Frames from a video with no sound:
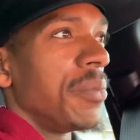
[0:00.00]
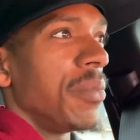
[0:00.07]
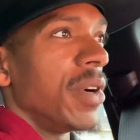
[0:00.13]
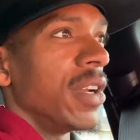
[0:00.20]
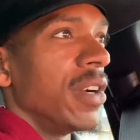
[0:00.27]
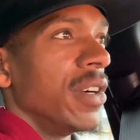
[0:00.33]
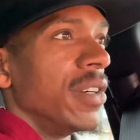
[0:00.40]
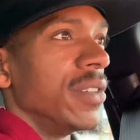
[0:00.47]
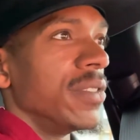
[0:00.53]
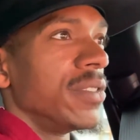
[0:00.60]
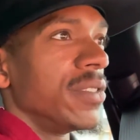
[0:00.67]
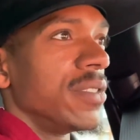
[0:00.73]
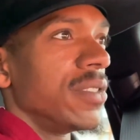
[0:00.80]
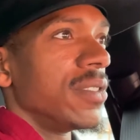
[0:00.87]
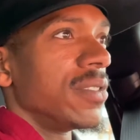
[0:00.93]
But,
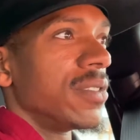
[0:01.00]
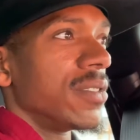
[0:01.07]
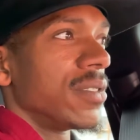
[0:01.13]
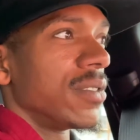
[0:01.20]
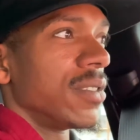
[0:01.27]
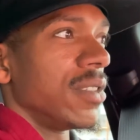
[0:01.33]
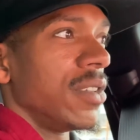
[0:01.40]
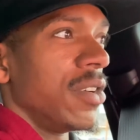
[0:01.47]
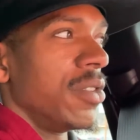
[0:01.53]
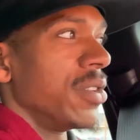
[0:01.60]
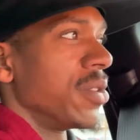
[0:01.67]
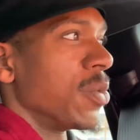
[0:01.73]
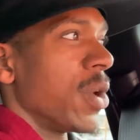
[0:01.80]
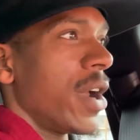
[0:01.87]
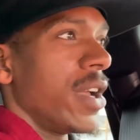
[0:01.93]
you know,
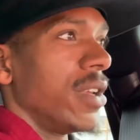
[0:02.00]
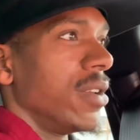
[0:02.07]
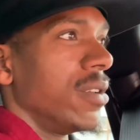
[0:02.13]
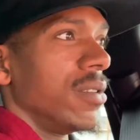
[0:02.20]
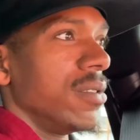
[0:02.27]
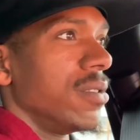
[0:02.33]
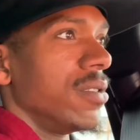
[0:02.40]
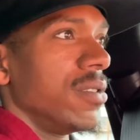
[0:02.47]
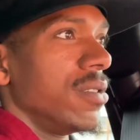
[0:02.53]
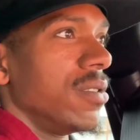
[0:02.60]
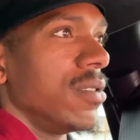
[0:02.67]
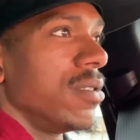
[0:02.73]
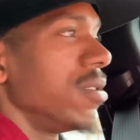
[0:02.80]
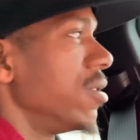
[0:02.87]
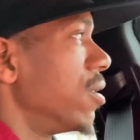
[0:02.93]
it's raining.
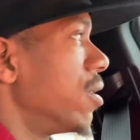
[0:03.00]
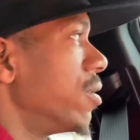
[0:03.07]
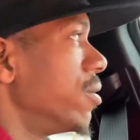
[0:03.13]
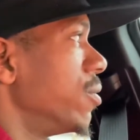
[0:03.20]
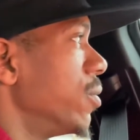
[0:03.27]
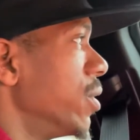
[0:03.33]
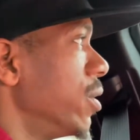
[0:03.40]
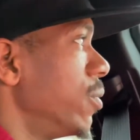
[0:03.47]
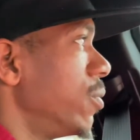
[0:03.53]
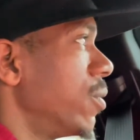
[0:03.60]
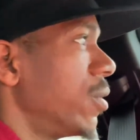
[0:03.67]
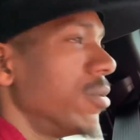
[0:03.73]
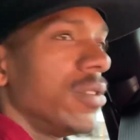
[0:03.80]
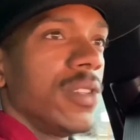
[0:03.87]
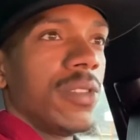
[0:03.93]
You know, we really
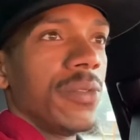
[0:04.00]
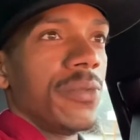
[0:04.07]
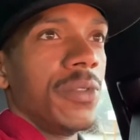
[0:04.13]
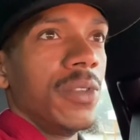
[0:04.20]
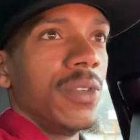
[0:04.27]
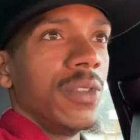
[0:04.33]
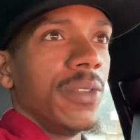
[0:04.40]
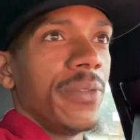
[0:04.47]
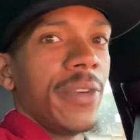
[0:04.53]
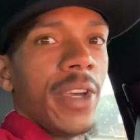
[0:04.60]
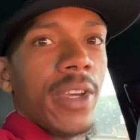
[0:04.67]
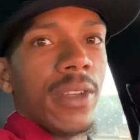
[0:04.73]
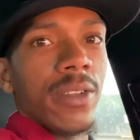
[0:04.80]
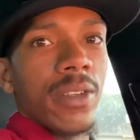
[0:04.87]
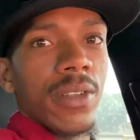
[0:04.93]
won't get the full
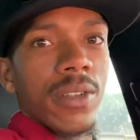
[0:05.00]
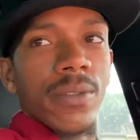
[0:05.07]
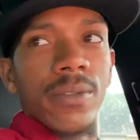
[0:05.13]
effect of,